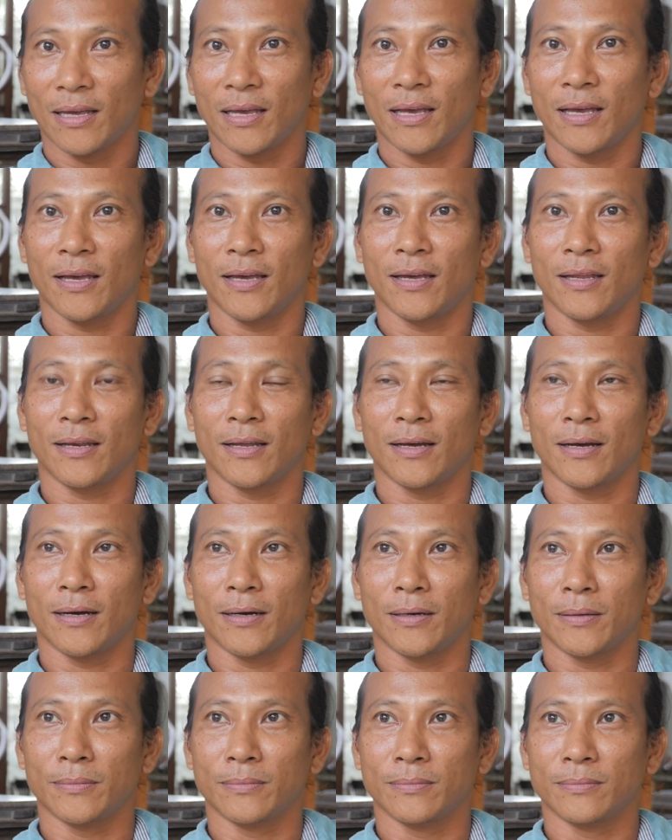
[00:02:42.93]
And
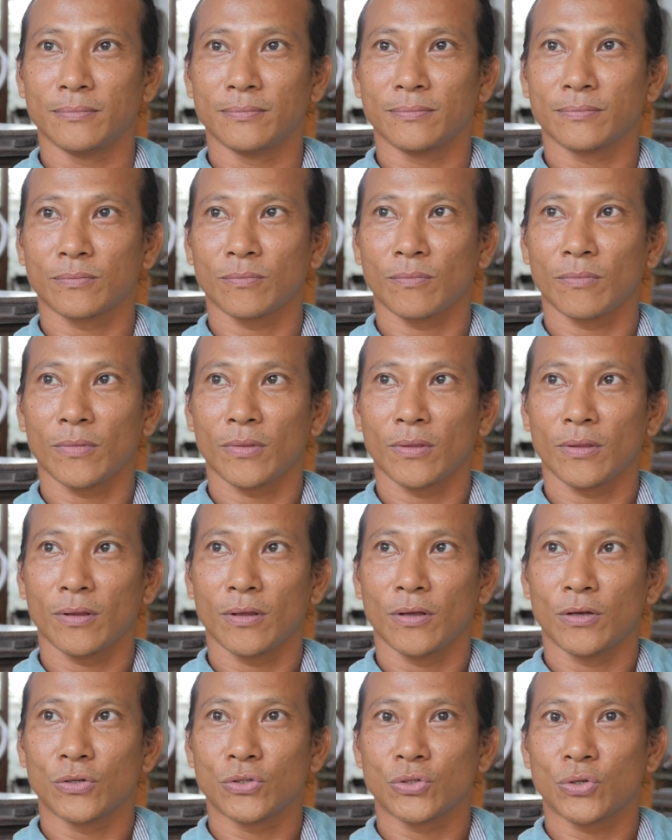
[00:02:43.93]

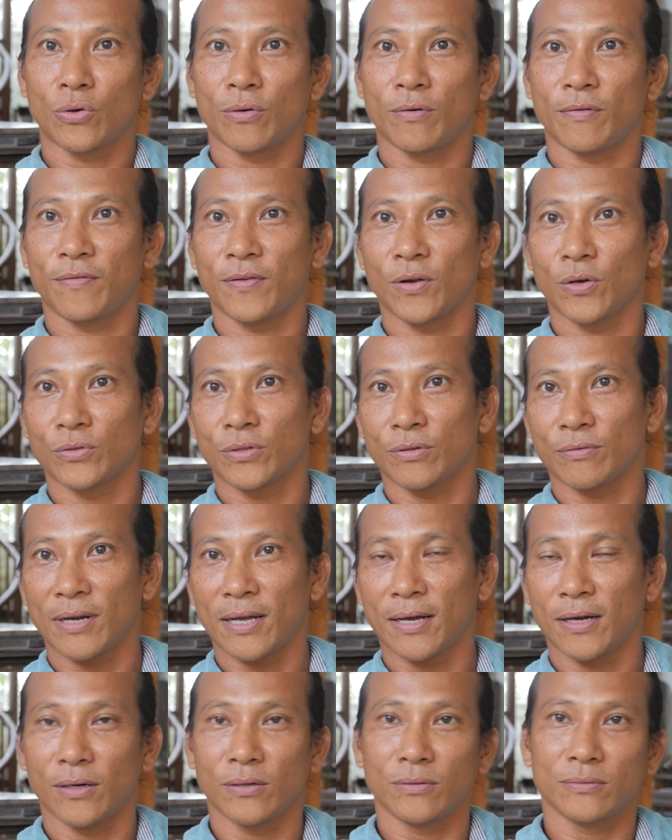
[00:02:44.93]
so I floated
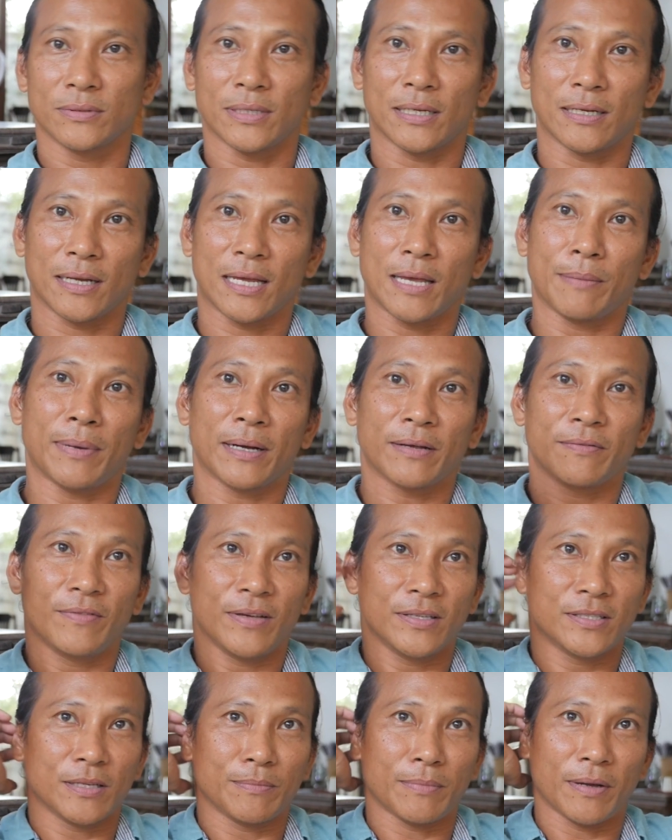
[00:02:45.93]
around, and I came back to
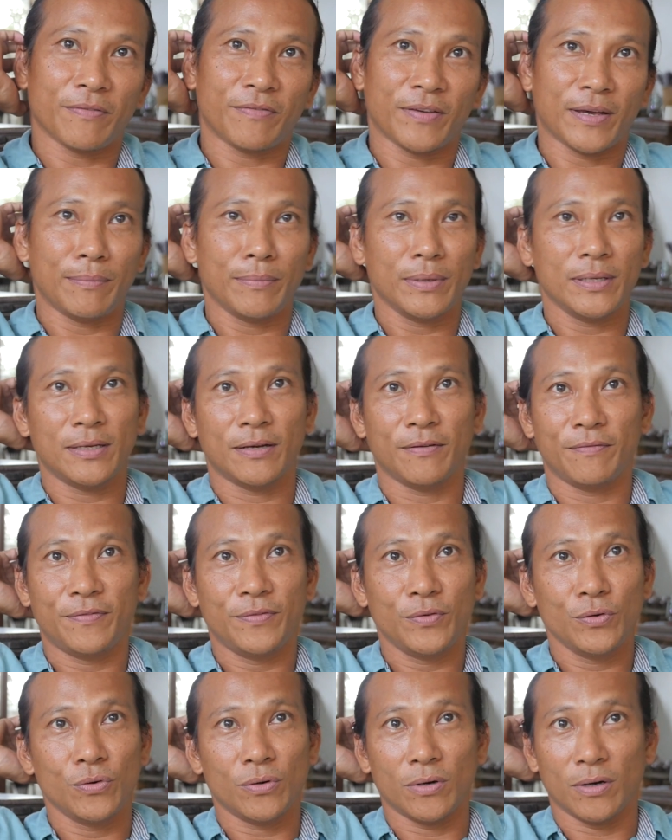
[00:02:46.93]
visit my family a
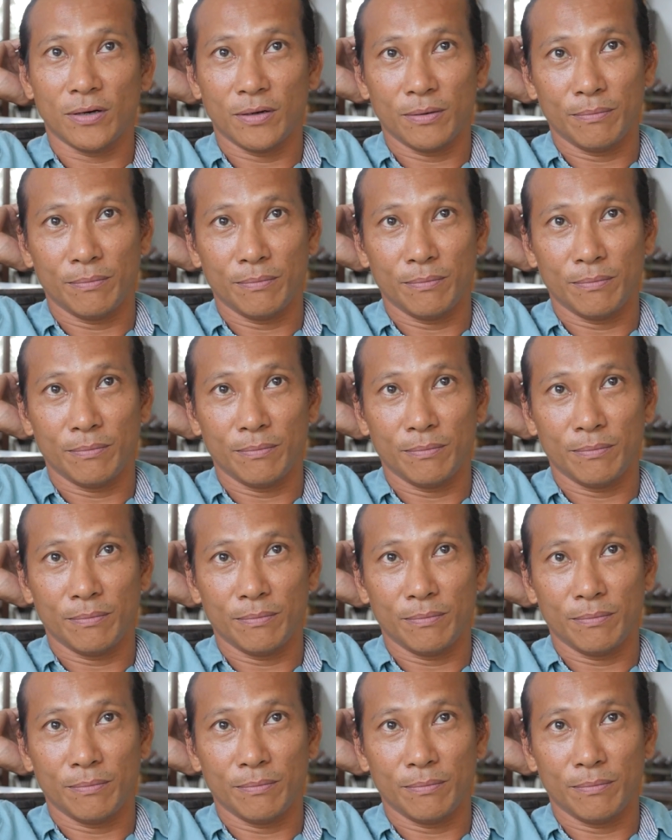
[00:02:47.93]
few